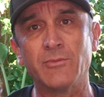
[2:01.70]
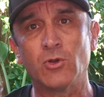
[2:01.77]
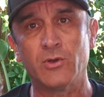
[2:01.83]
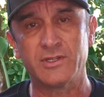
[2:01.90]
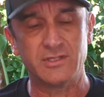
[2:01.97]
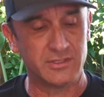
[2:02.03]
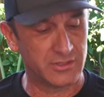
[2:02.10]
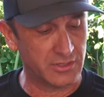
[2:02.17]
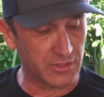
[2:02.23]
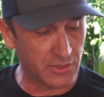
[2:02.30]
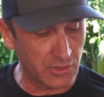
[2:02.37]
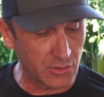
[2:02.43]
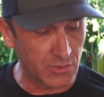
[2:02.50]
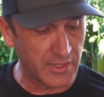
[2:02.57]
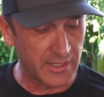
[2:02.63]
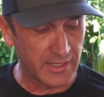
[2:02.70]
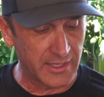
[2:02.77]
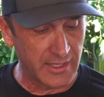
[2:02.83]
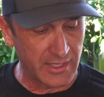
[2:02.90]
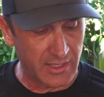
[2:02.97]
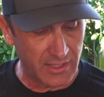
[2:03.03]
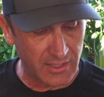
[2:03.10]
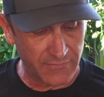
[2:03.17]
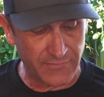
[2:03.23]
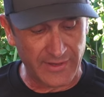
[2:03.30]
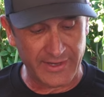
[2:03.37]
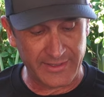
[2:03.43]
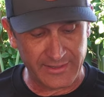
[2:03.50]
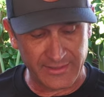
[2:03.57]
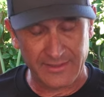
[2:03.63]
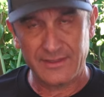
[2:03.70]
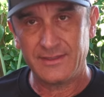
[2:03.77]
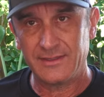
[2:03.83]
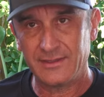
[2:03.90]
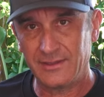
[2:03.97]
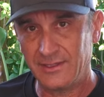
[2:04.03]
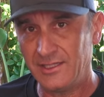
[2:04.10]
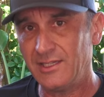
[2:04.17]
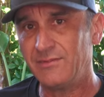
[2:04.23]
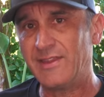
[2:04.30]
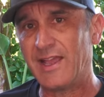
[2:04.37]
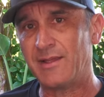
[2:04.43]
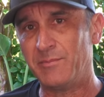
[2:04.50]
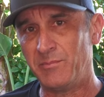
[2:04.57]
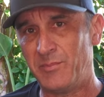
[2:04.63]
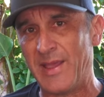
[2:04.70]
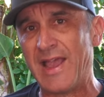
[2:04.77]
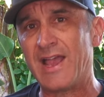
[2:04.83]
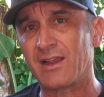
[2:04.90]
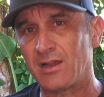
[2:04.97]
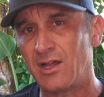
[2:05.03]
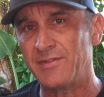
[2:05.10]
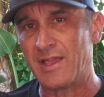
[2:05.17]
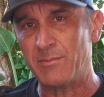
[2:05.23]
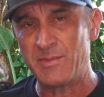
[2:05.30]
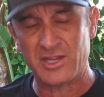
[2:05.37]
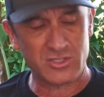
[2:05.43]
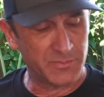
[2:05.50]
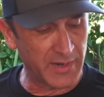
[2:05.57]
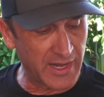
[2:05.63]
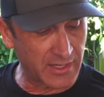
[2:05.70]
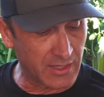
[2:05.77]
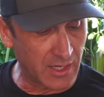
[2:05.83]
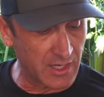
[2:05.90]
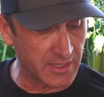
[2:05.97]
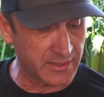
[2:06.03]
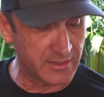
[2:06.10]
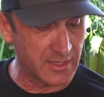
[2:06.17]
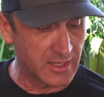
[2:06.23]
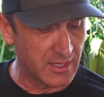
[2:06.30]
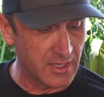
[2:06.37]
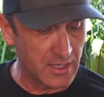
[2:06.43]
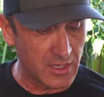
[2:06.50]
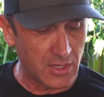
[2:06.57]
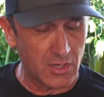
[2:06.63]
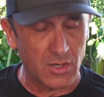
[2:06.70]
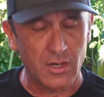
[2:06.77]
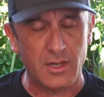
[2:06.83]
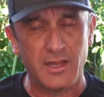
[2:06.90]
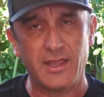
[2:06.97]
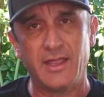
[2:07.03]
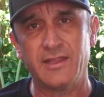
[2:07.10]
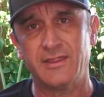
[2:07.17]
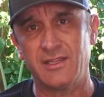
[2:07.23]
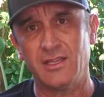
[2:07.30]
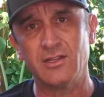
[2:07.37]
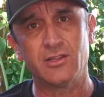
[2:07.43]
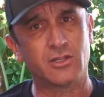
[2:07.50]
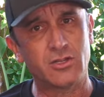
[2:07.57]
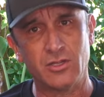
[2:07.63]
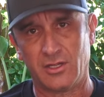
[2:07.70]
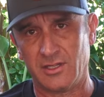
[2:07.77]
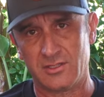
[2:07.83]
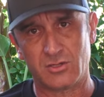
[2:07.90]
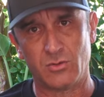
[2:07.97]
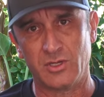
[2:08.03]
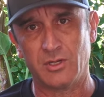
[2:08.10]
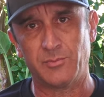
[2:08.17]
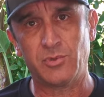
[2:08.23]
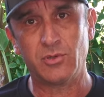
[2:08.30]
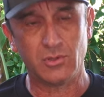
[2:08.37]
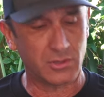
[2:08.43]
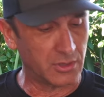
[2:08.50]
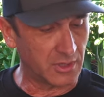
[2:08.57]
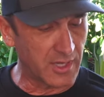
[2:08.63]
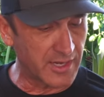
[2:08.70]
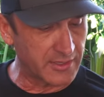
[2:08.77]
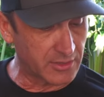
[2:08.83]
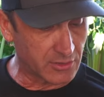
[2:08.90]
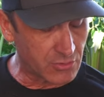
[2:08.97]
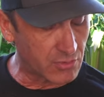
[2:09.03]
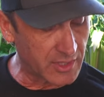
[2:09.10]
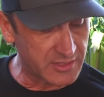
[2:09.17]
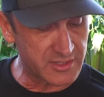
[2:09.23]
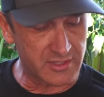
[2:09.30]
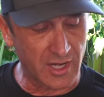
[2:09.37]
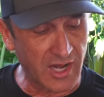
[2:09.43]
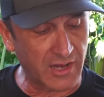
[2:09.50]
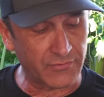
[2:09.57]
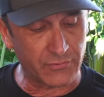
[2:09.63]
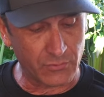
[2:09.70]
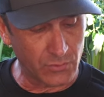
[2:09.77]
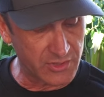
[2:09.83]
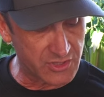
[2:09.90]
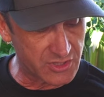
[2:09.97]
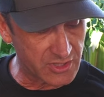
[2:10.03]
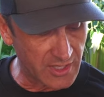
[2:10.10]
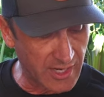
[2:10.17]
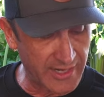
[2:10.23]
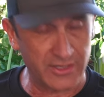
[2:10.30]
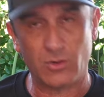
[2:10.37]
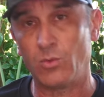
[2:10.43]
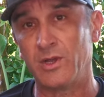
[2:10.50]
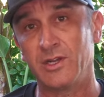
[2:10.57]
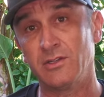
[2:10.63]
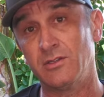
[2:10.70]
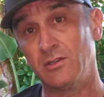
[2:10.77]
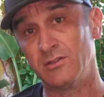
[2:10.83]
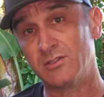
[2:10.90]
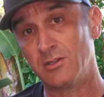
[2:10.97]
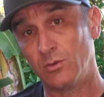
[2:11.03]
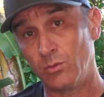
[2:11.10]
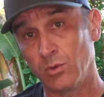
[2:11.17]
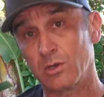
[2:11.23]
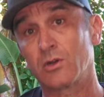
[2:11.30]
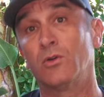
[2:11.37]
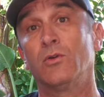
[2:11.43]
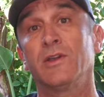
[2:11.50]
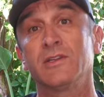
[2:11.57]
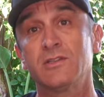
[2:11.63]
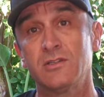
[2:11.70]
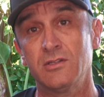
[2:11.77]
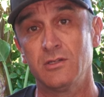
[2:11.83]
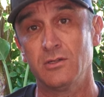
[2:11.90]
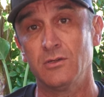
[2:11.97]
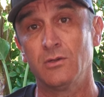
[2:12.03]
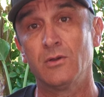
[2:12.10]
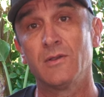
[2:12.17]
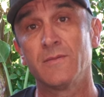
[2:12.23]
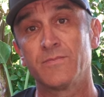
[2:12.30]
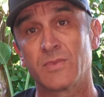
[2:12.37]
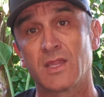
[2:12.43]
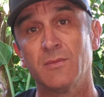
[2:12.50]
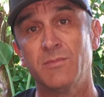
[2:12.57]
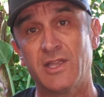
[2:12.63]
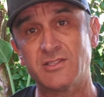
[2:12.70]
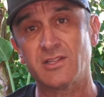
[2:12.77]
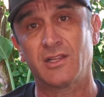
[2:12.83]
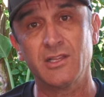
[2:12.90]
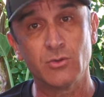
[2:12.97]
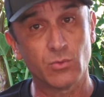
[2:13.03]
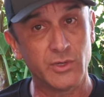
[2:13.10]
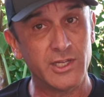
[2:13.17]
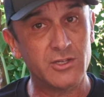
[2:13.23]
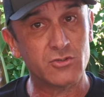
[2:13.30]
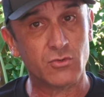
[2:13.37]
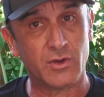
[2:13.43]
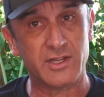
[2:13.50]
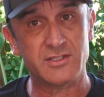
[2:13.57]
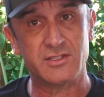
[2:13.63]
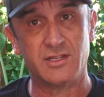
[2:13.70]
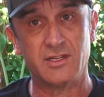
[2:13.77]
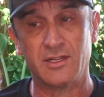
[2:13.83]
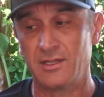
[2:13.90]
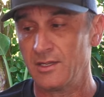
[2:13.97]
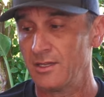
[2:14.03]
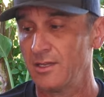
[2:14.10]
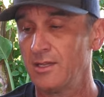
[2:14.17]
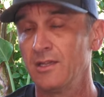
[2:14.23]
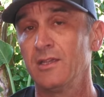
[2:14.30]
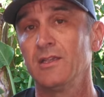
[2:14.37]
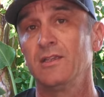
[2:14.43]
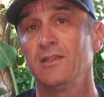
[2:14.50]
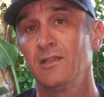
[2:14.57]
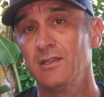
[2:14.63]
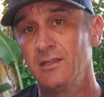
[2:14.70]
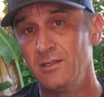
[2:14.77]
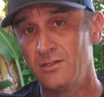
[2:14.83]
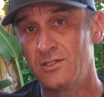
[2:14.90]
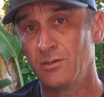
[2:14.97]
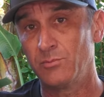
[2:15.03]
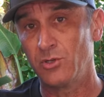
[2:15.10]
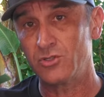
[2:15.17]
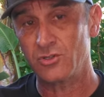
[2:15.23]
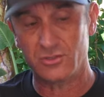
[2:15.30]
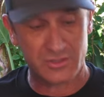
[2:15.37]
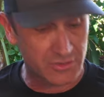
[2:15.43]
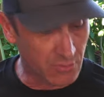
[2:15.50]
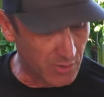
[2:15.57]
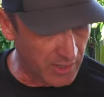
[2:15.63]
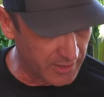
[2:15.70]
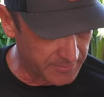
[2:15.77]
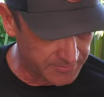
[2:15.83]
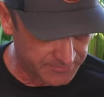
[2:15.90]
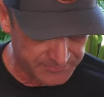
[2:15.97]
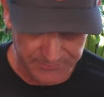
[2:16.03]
going to do, if I leave that bag on, that mesh bag on, at the end of the cook, it's going to pull a lot of the crust off, which I don't want to do. So we're going to basically retruss it using butcher's twine.